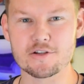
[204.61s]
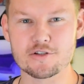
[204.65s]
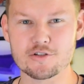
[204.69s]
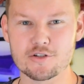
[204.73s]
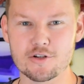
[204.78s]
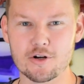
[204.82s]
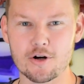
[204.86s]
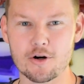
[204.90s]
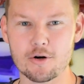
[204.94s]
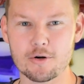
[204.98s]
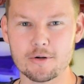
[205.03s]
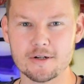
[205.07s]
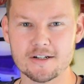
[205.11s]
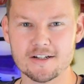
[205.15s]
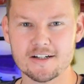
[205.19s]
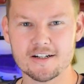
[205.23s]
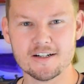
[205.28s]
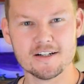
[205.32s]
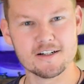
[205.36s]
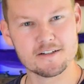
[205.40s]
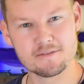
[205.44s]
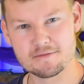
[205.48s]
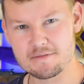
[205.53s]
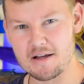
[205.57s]
So
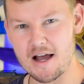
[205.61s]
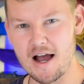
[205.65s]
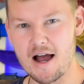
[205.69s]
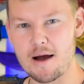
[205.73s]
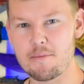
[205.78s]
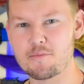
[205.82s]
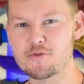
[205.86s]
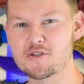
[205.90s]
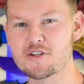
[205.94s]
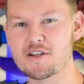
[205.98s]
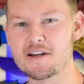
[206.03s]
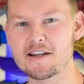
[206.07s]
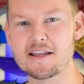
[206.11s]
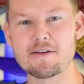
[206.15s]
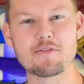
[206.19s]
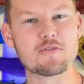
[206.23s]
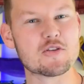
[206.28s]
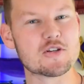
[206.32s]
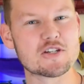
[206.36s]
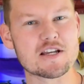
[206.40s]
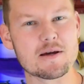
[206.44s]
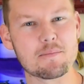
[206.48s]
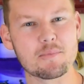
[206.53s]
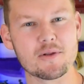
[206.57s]
I'm just going to give you
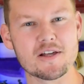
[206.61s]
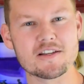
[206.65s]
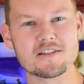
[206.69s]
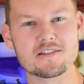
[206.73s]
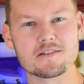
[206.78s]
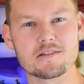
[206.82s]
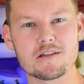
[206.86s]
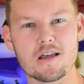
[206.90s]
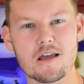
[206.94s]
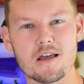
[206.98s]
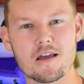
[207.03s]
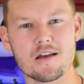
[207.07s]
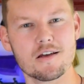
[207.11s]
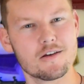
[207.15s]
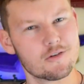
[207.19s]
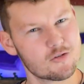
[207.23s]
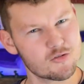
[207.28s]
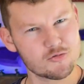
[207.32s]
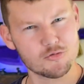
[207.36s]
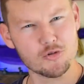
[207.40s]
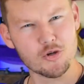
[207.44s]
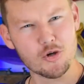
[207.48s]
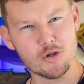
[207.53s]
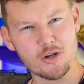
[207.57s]
the templates and say,
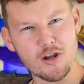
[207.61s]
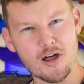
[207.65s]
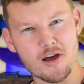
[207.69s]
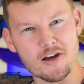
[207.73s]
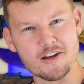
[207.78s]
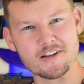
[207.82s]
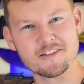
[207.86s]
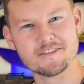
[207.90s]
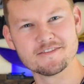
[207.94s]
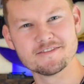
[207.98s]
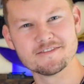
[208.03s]
good luck.